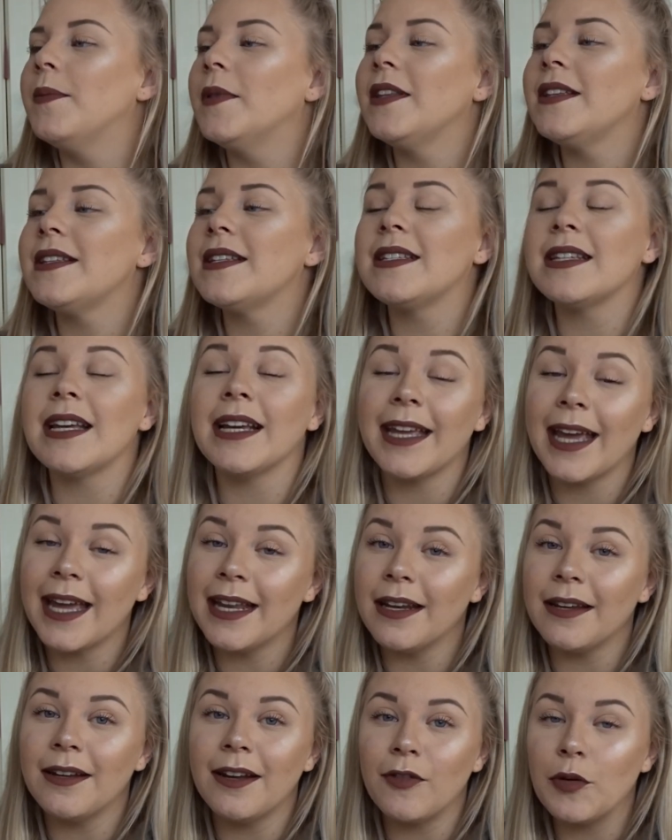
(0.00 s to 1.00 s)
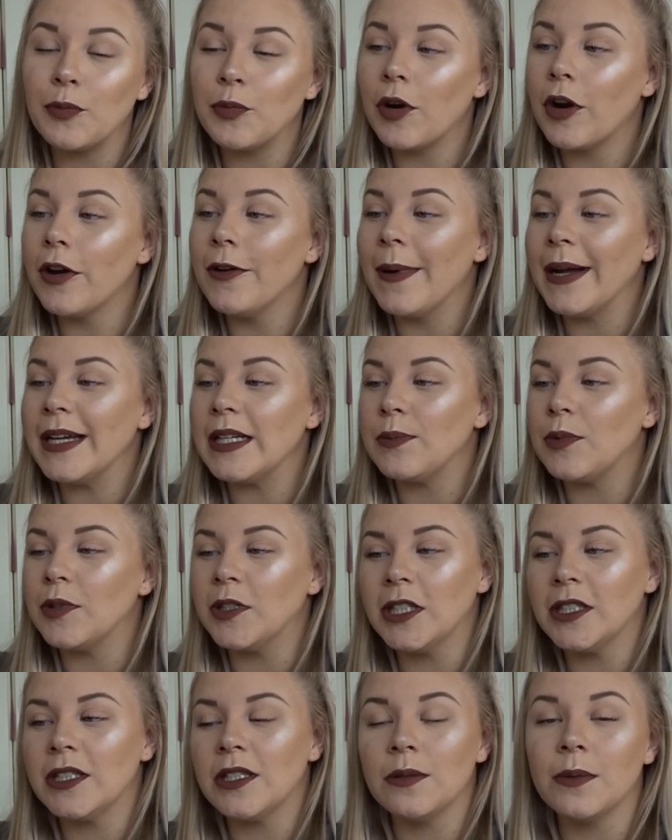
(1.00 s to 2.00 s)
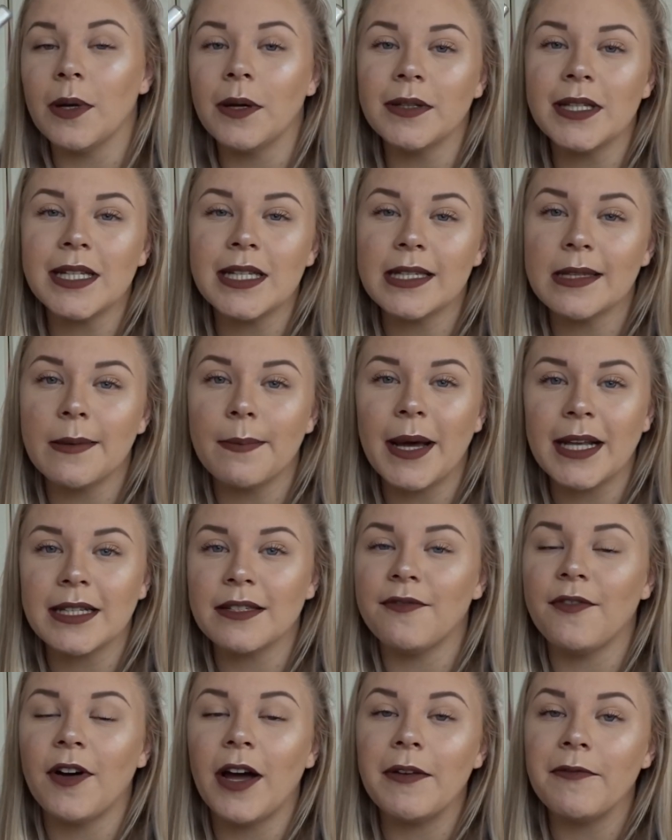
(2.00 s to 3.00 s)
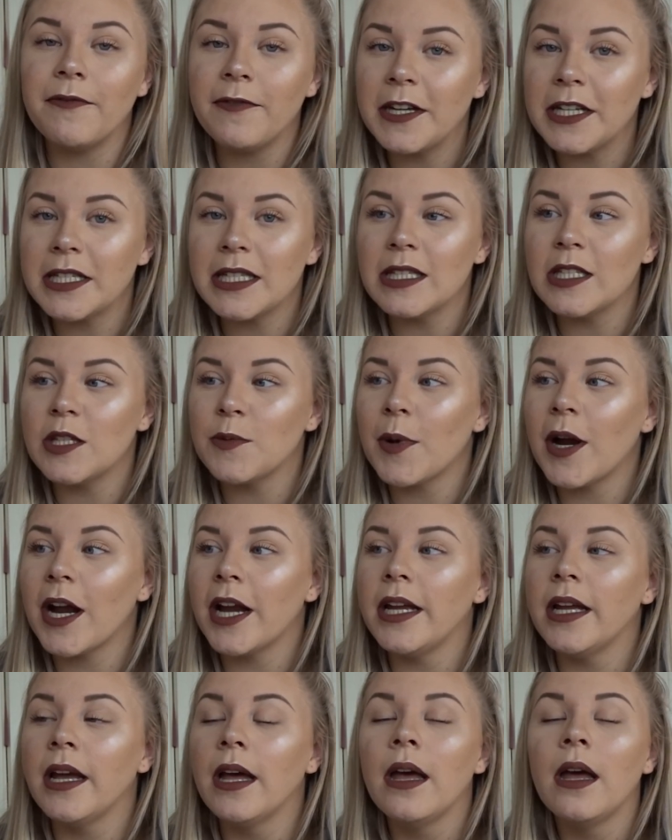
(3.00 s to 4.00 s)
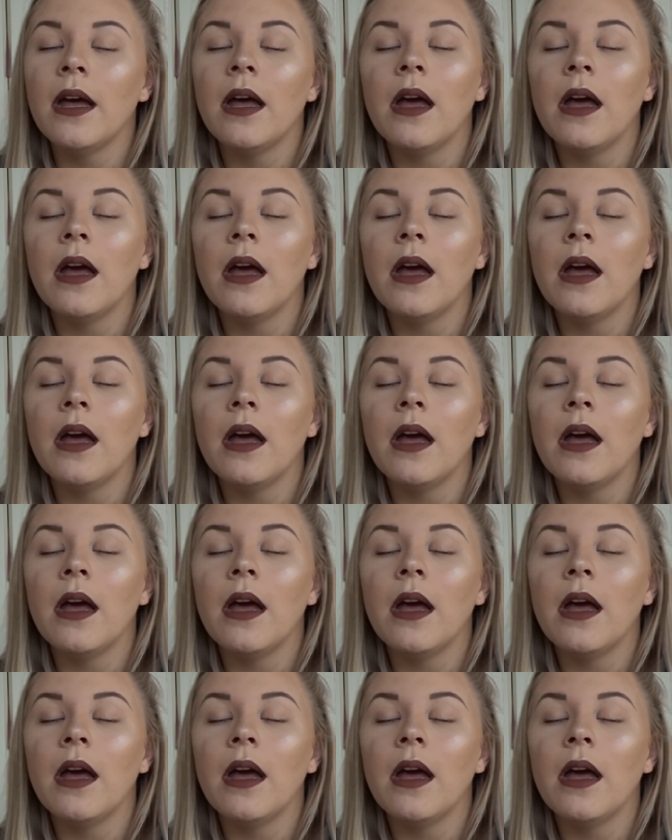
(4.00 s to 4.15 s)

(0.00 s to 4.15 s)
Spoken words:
This is again another pro based product as well. This is the mattifying fixing spray.